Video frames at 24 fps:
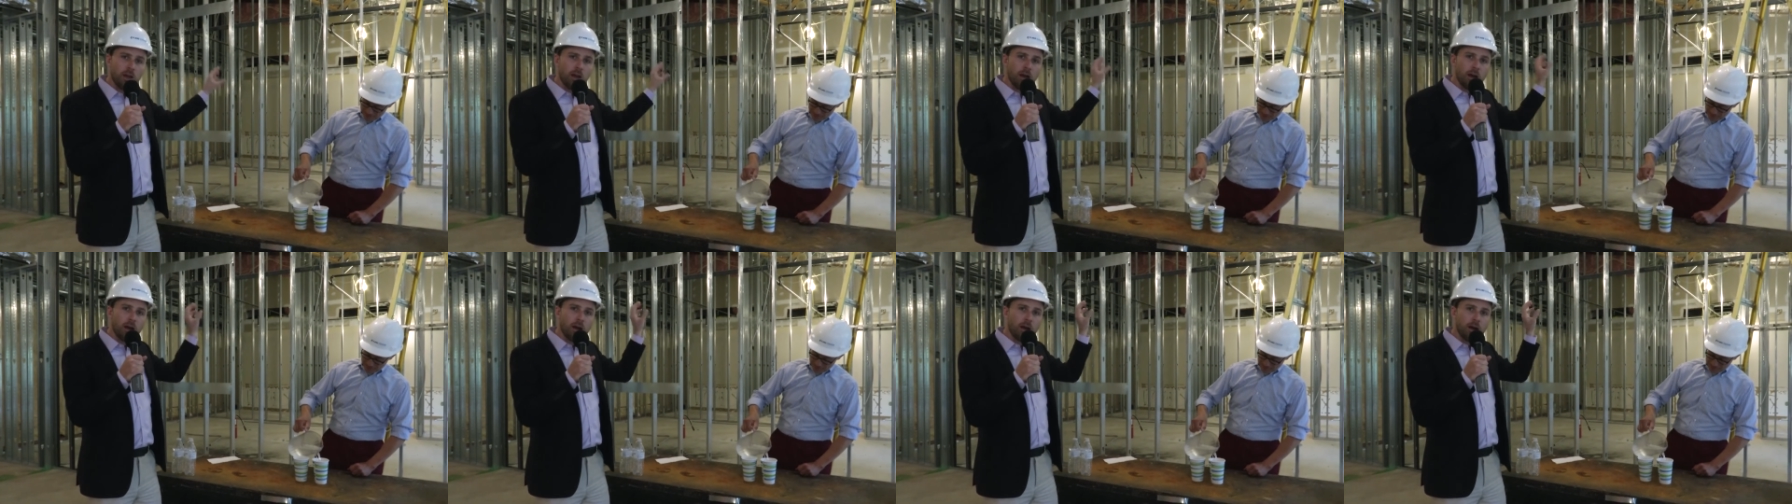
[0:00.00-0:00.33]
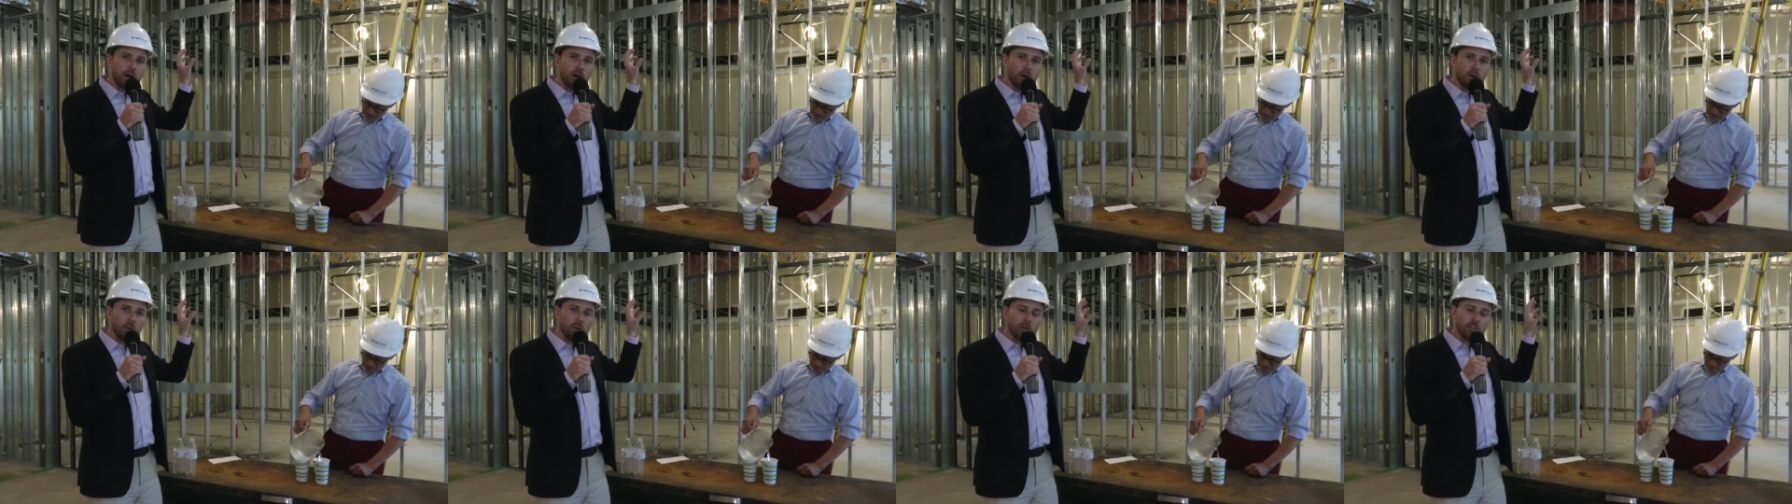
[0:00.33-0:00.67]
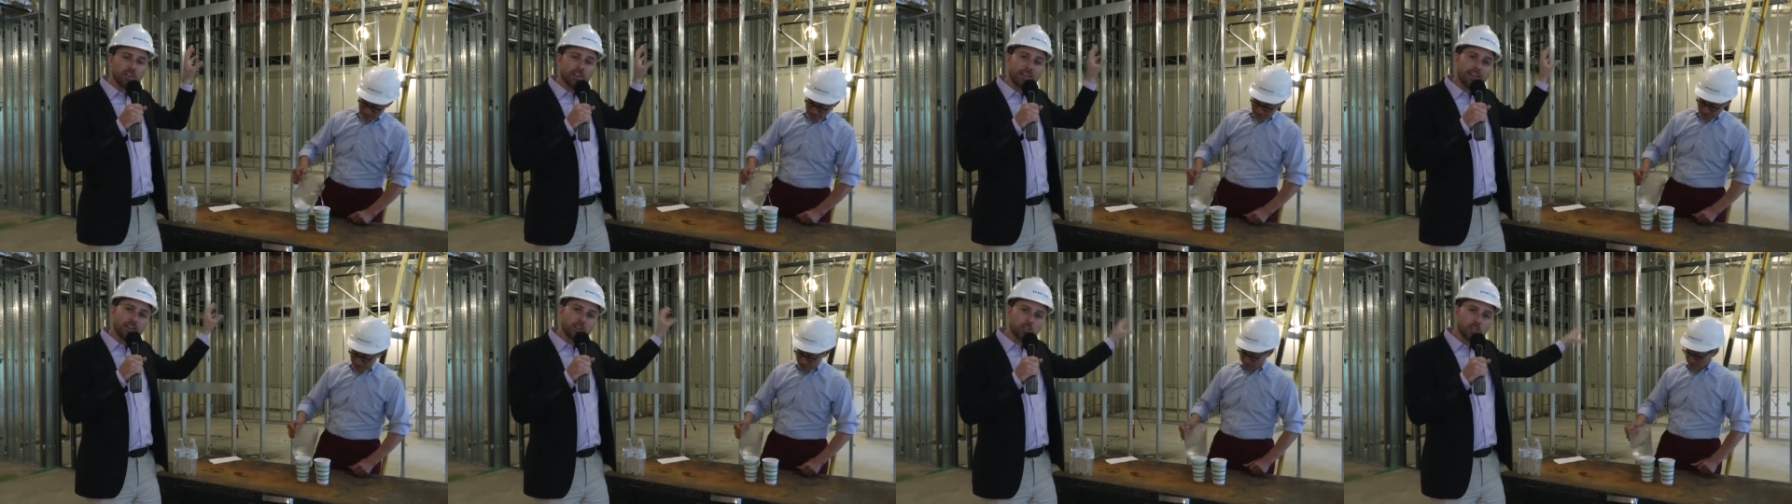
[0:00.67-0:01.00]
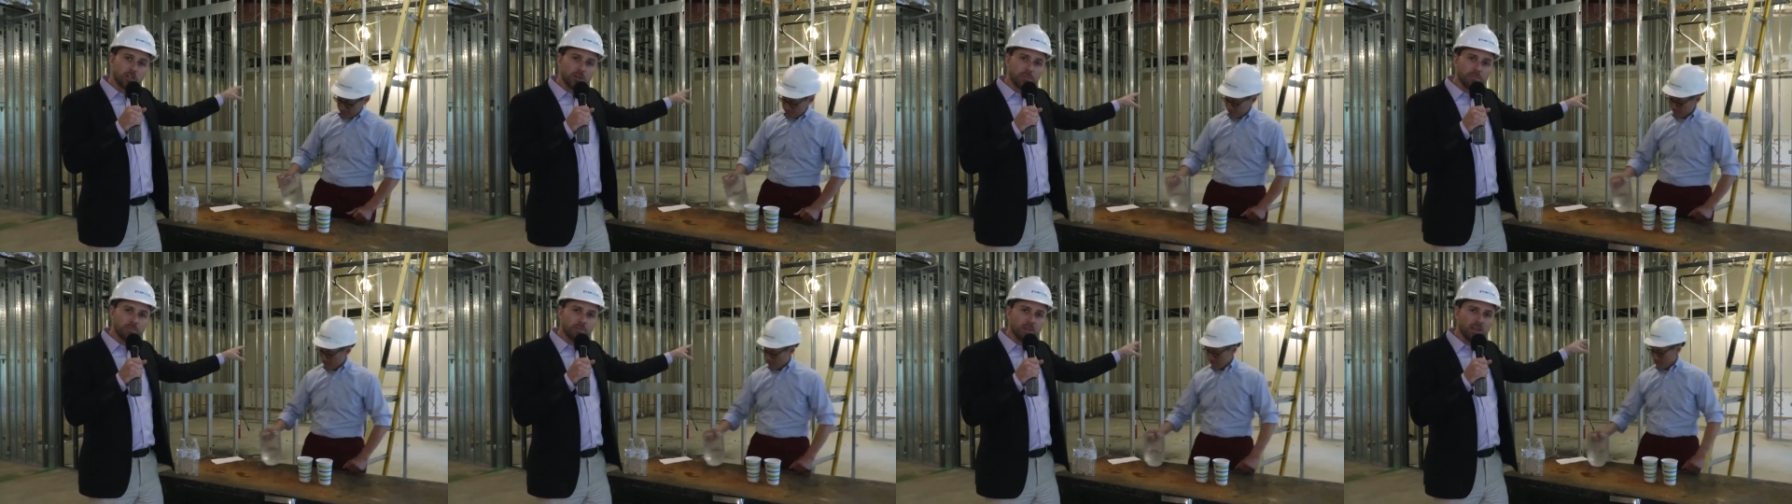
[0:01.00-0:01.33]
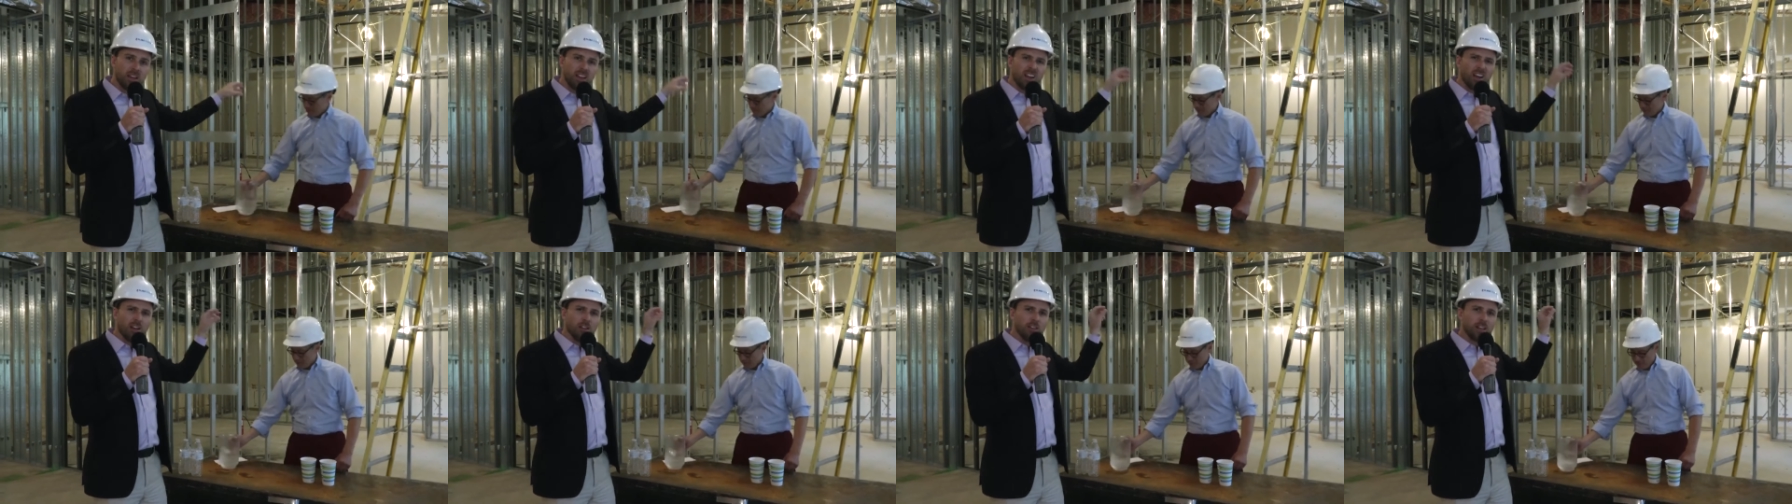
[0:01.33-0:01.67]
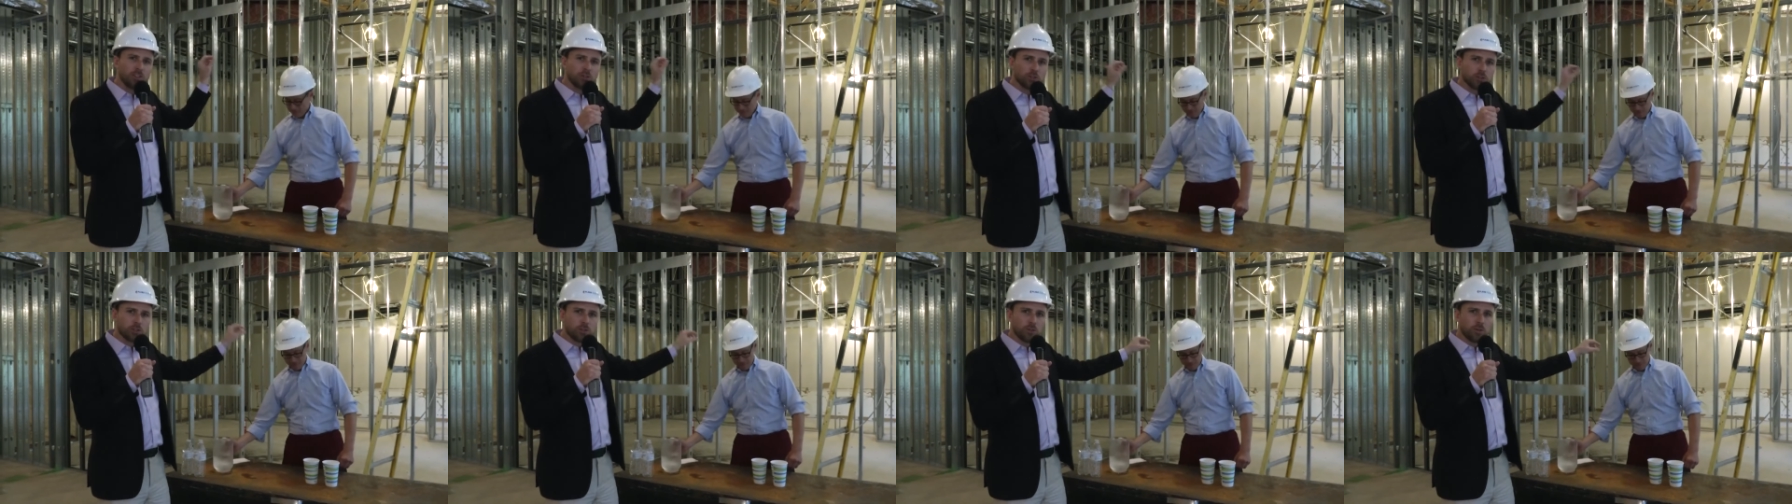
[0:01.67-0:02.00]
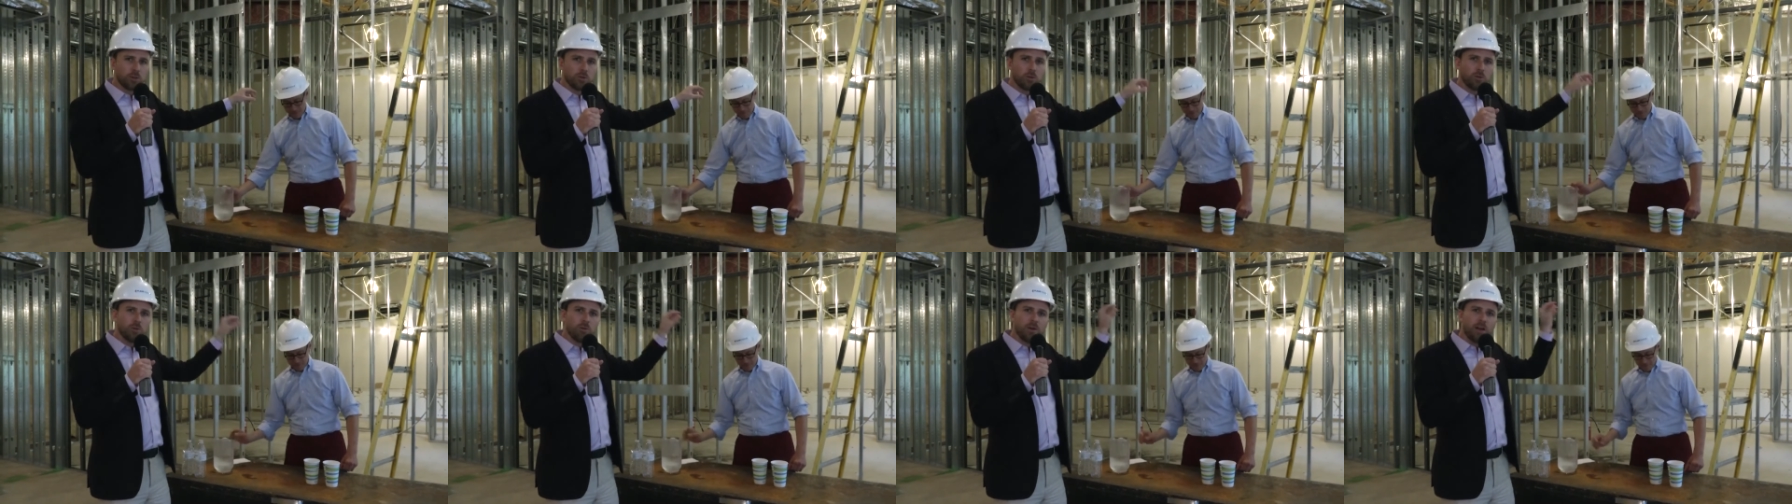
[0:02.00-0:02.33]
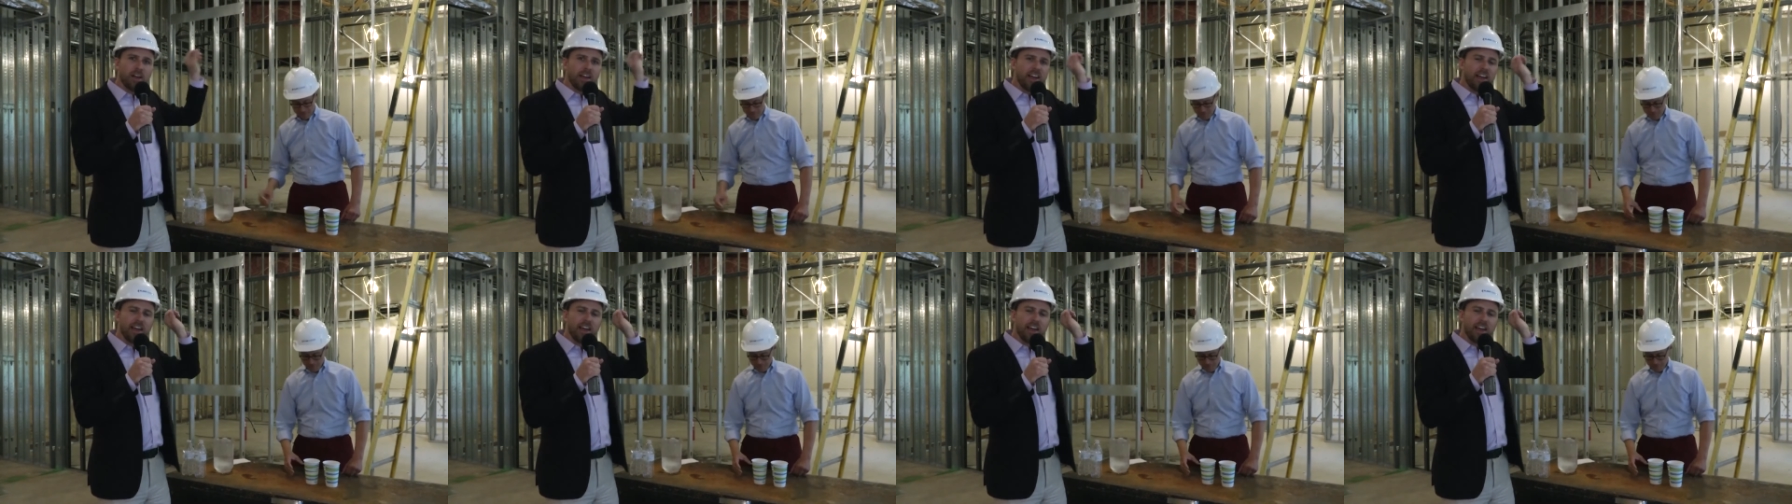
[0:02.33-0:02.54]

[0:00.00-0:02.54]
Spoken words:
where the kitchen, electrical,